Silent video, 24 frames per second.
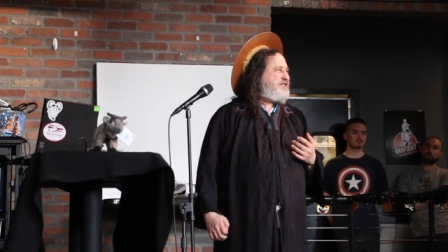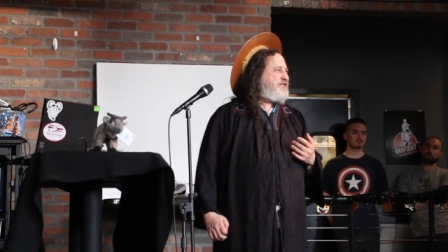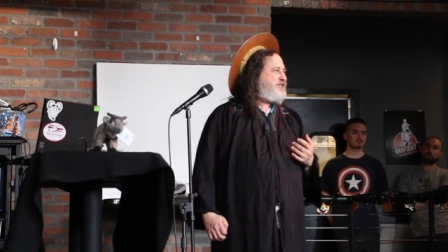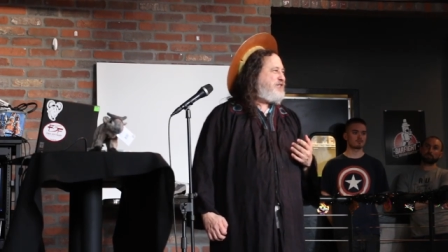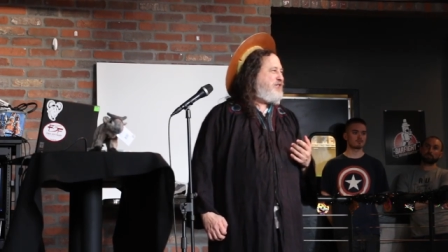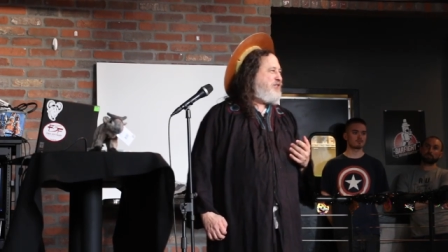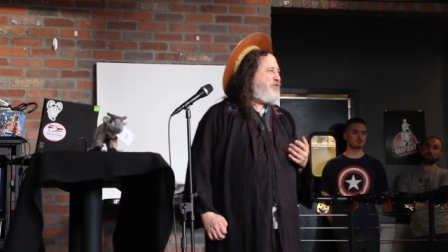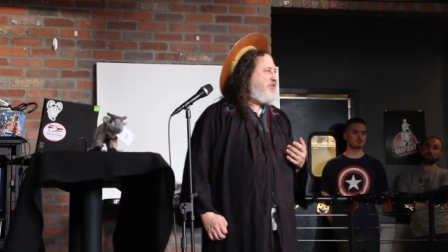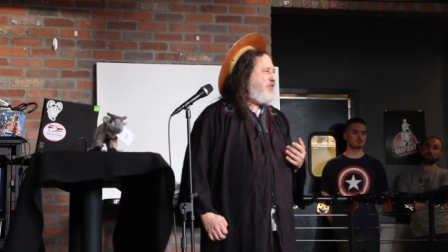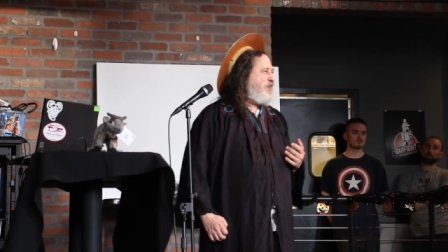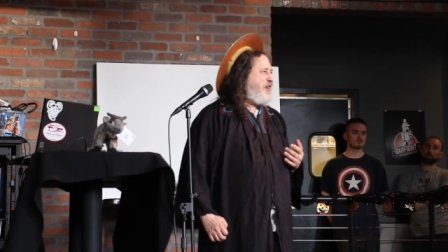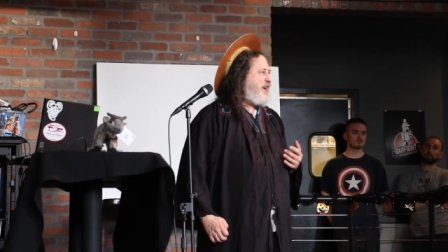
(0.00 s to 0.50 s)

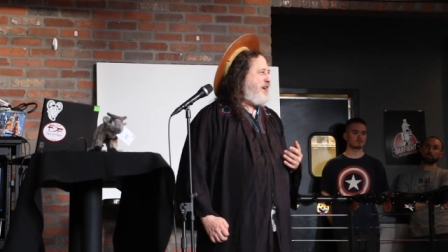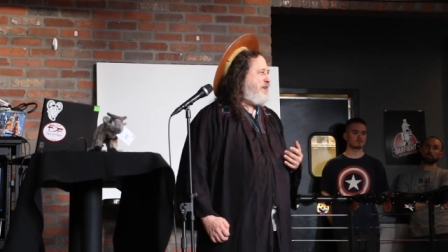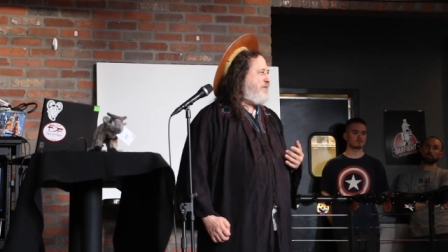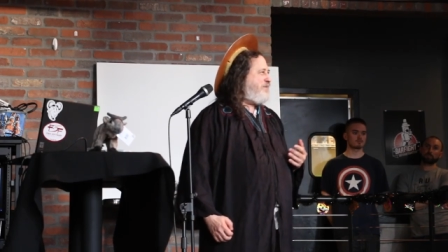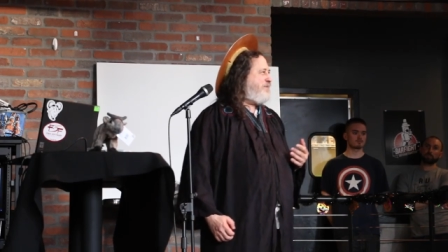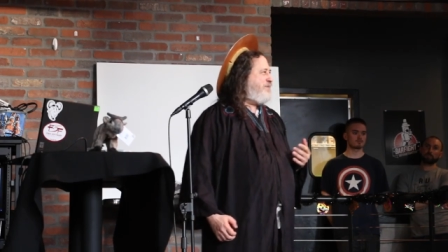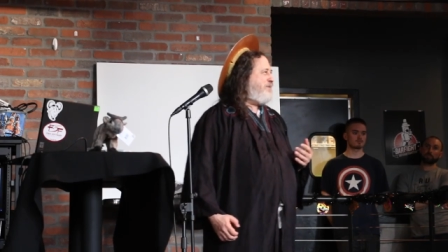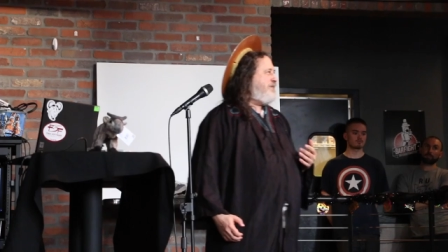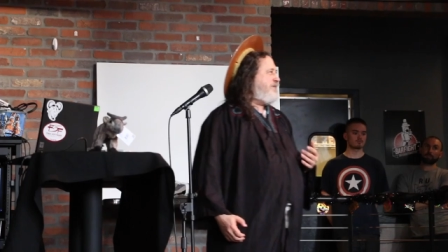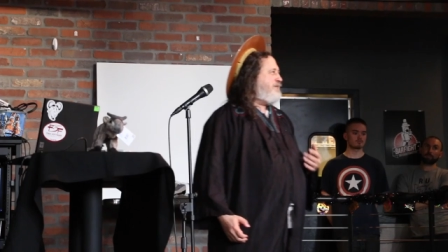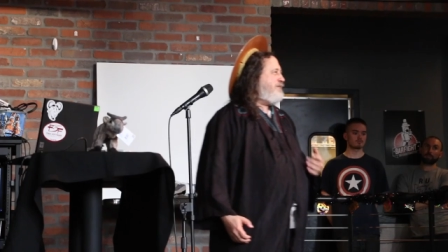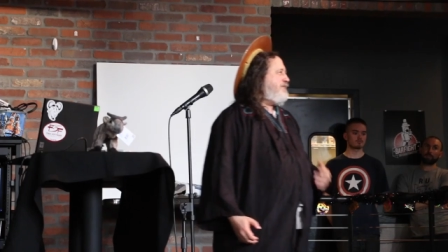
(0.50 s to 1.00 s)
So
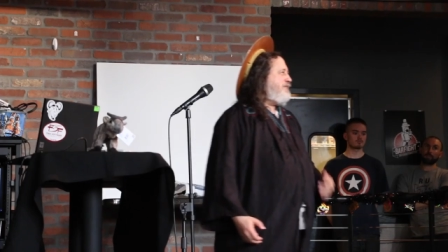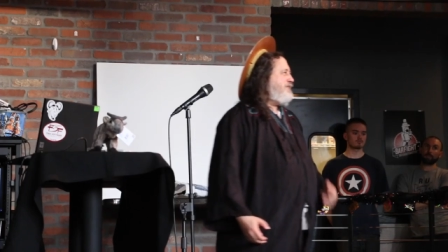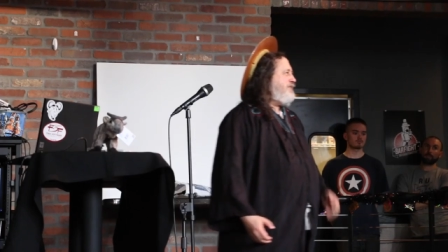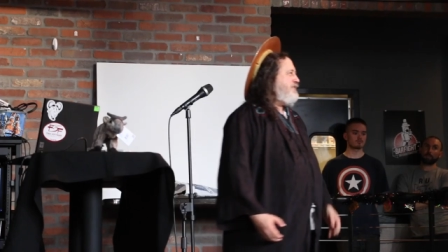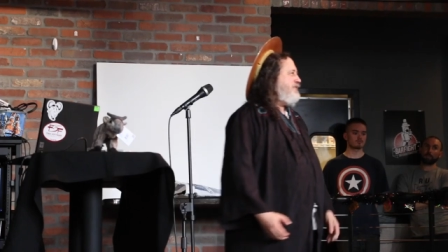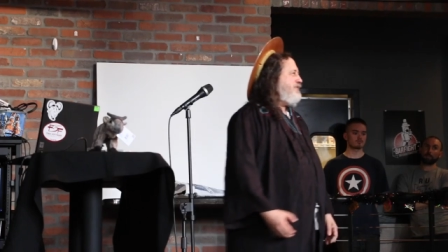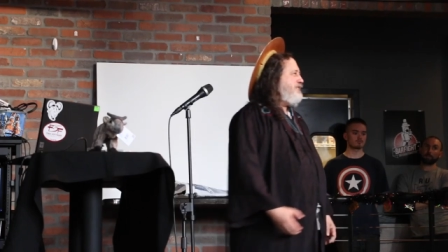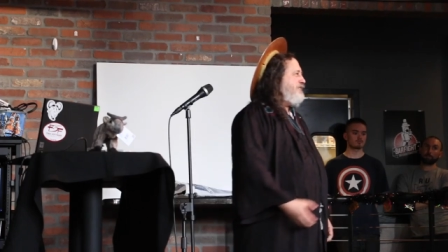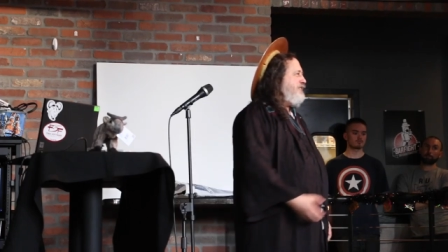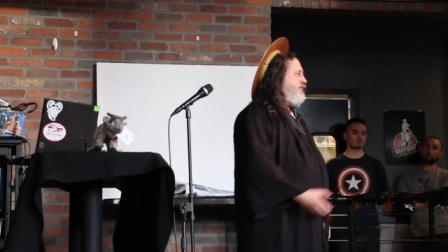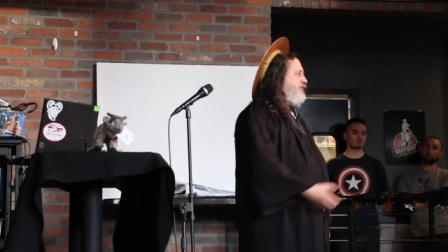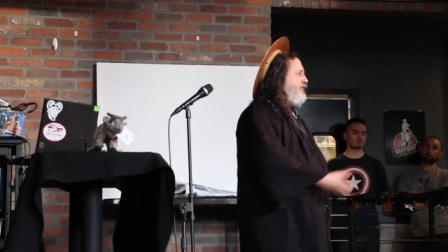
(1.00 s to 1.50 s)
I,
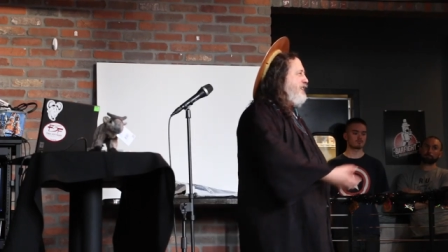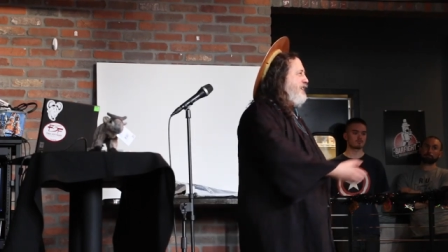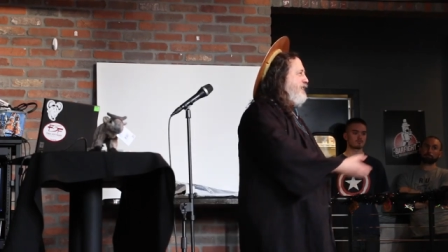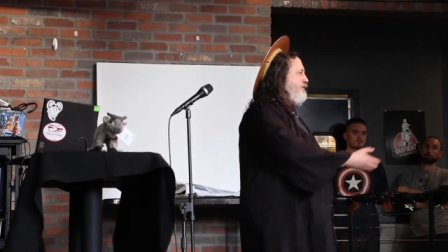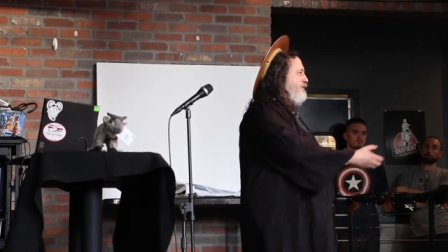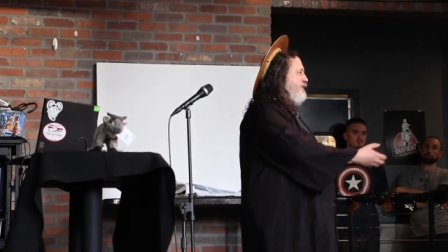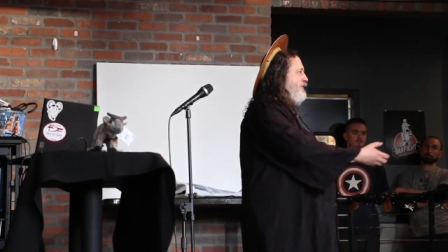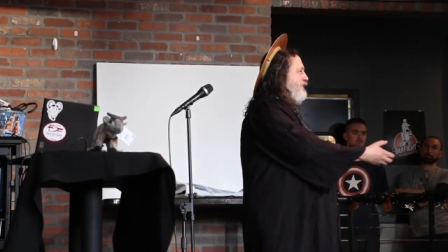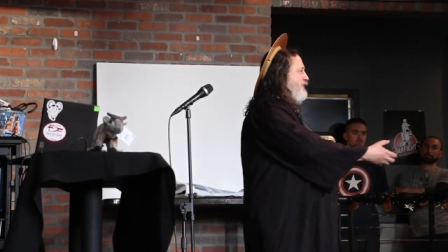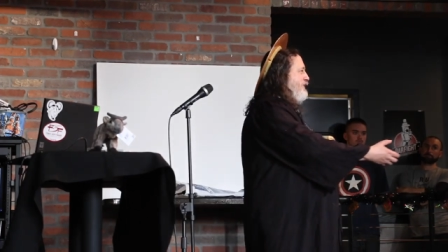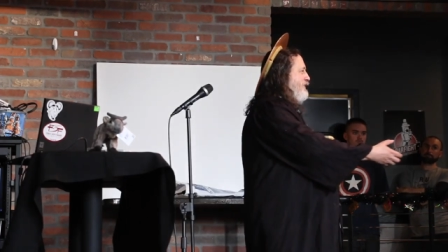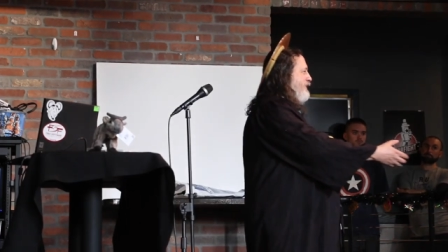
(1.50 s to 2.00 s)

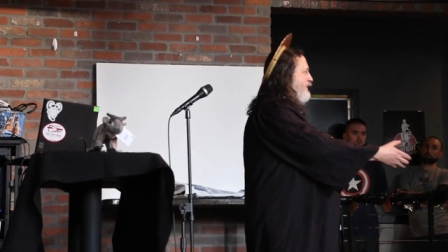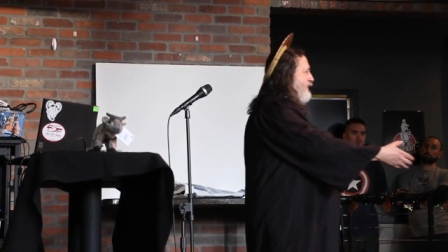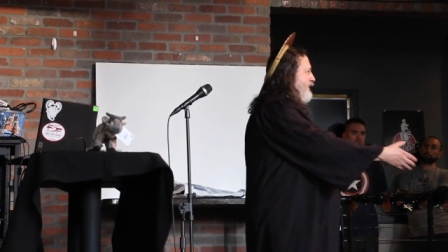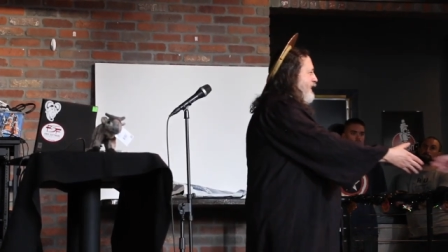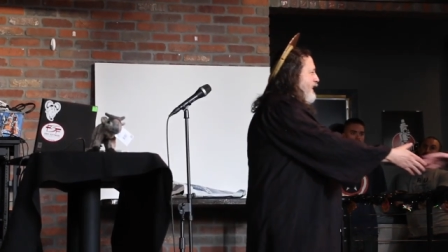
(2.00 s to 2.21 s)
I'm her